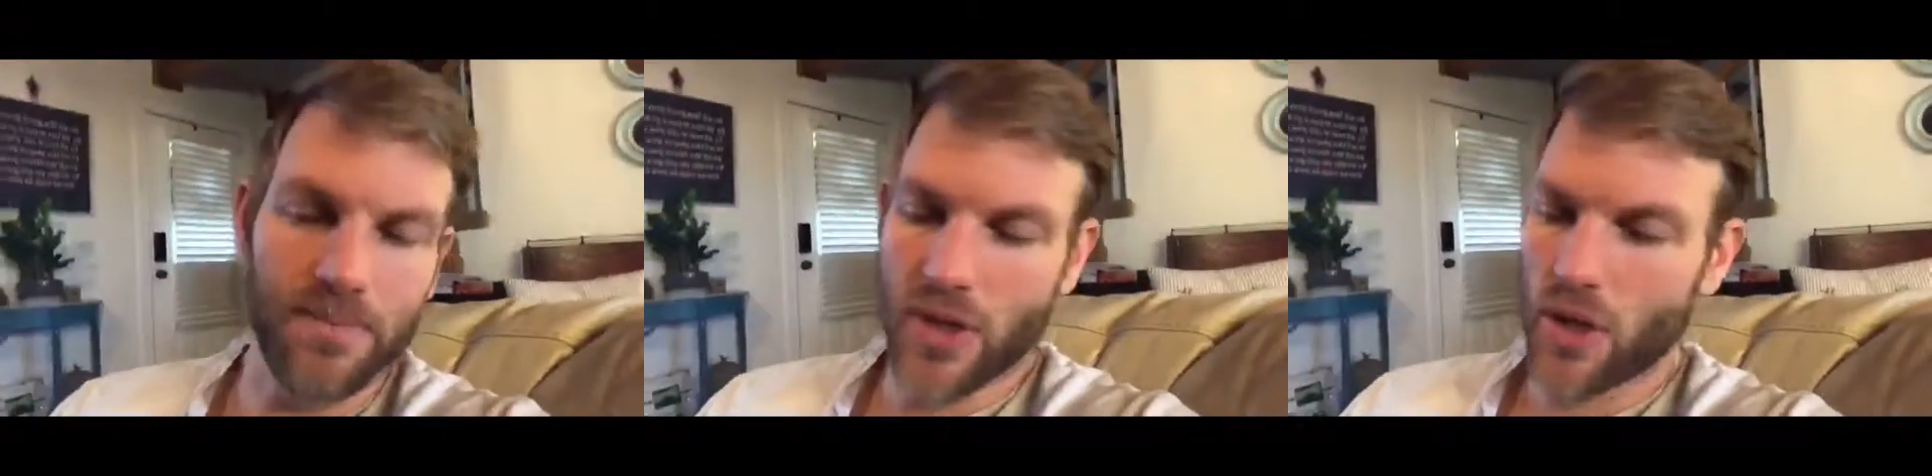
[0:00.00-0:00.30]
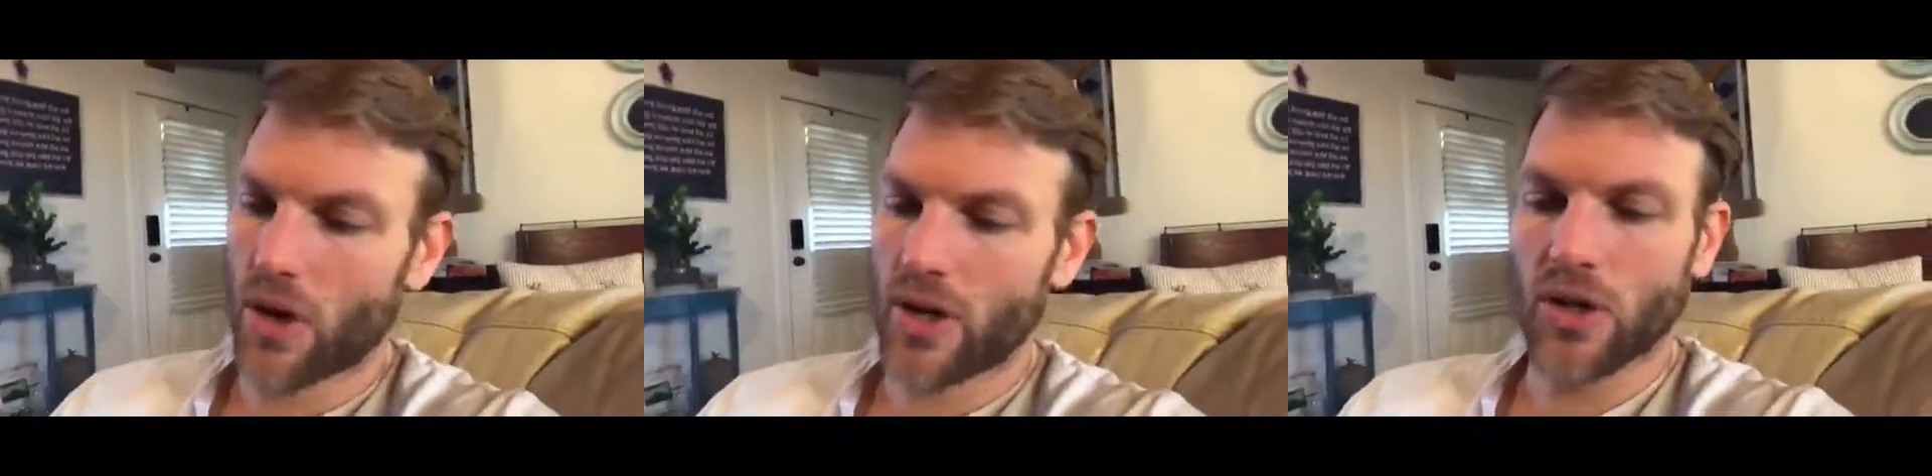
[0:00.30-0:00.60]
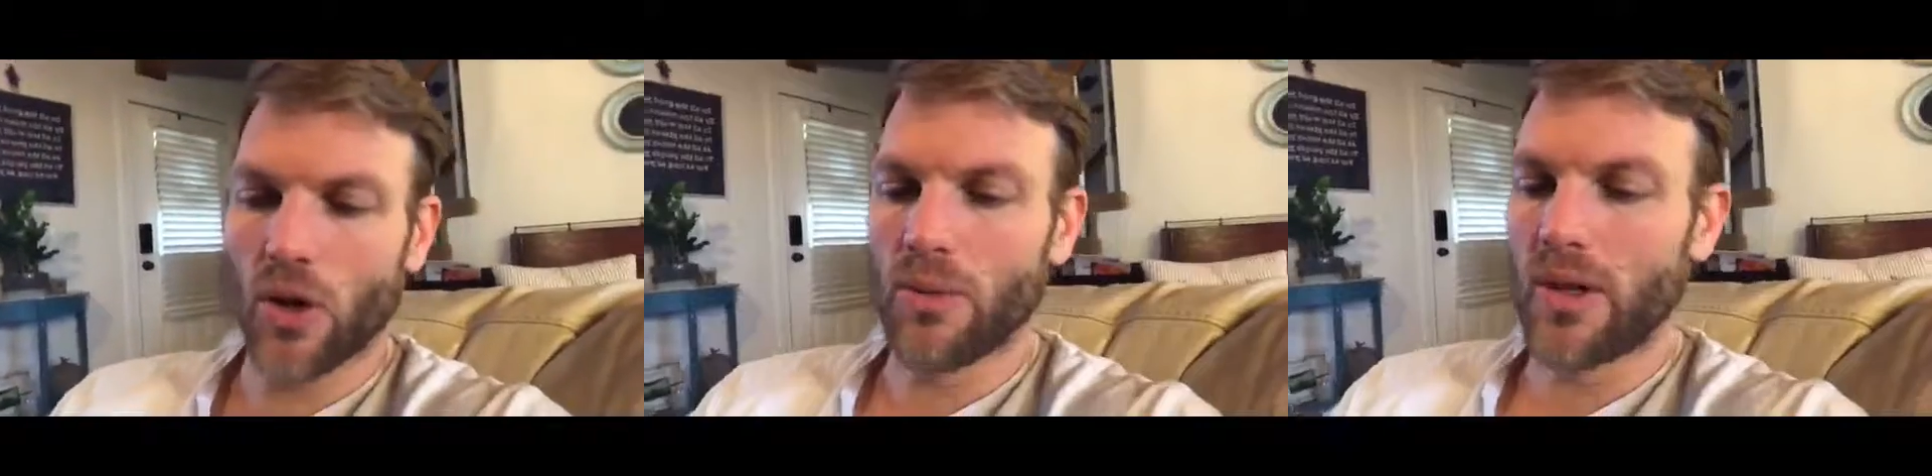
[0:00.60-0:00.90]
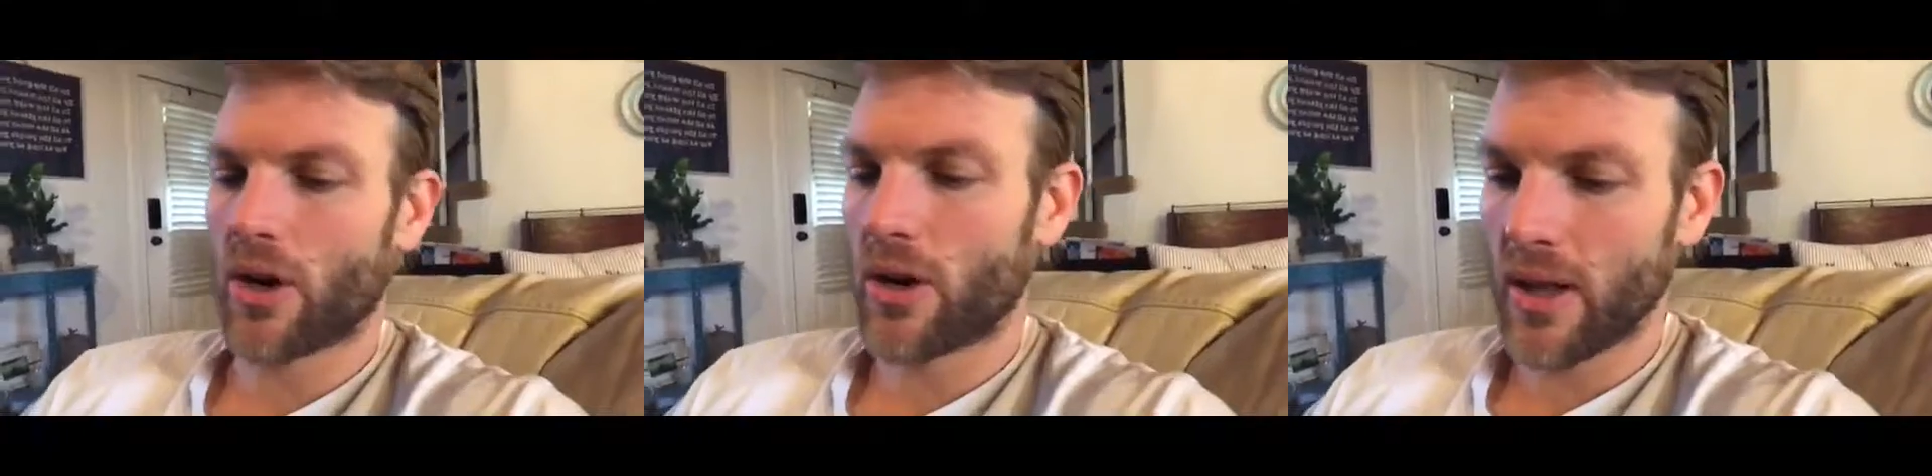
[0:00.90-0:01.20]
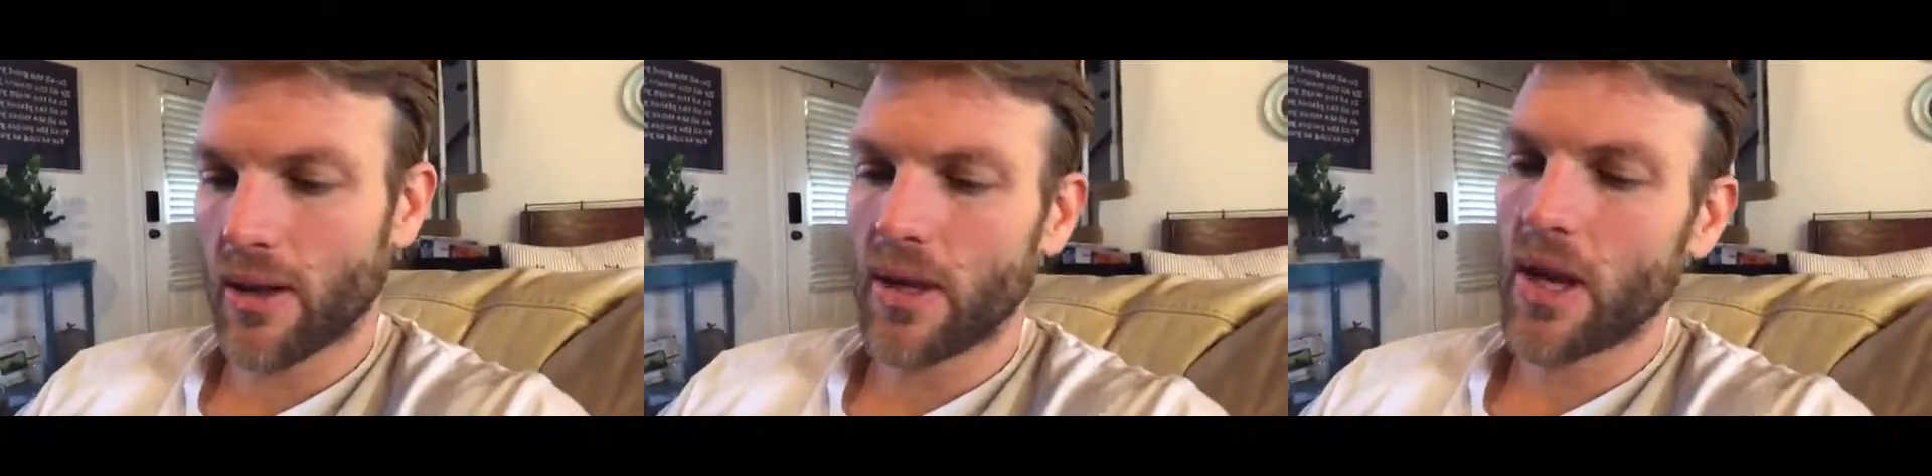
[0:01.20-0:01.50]
You already told me. You already
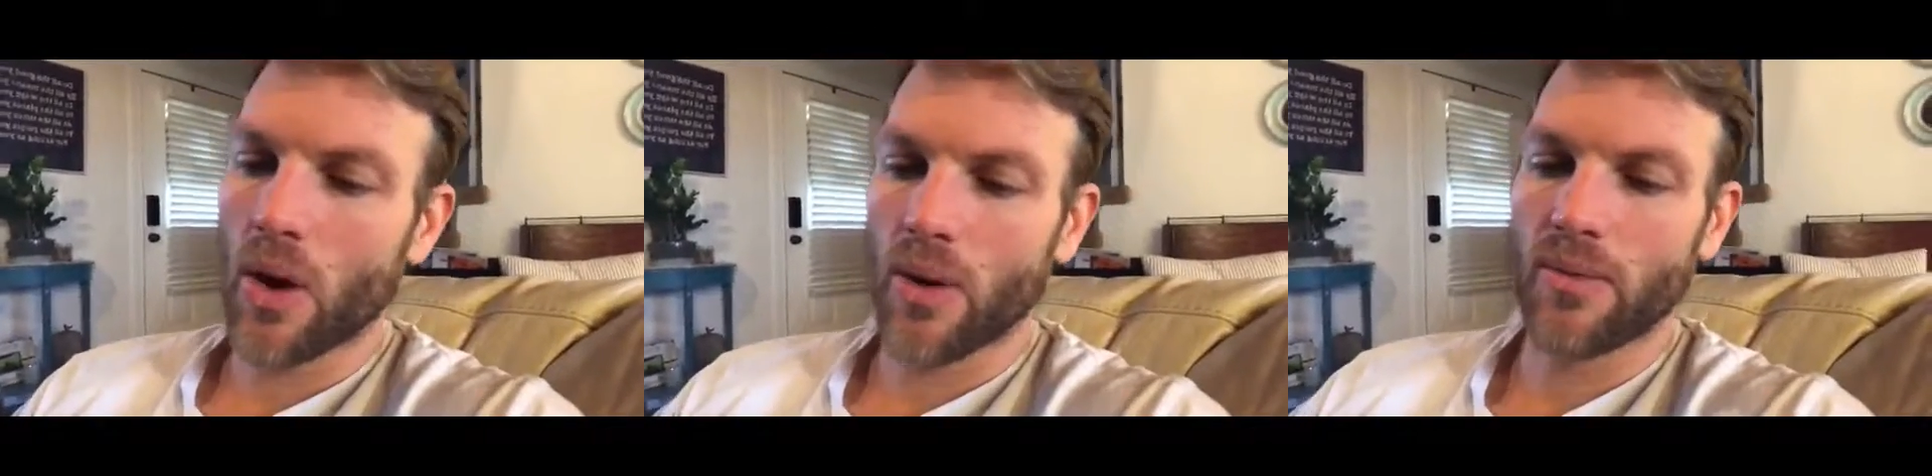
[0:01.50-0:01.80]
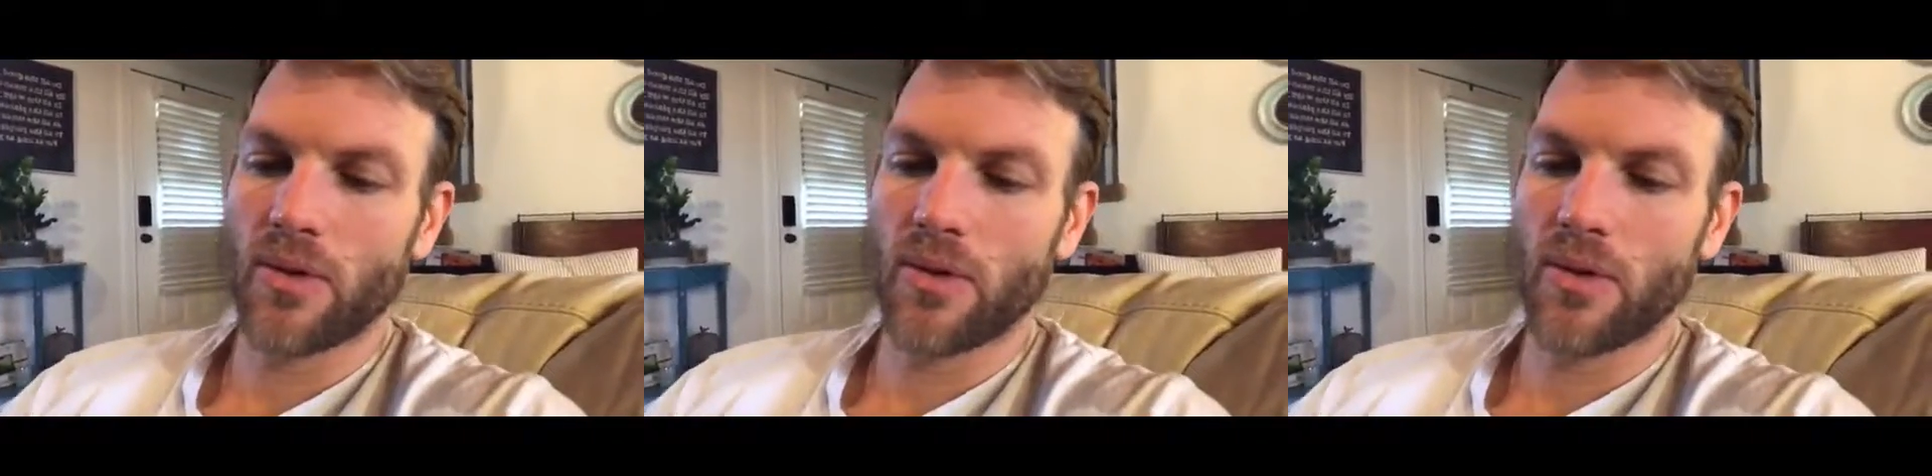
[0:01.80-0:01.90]
let me know.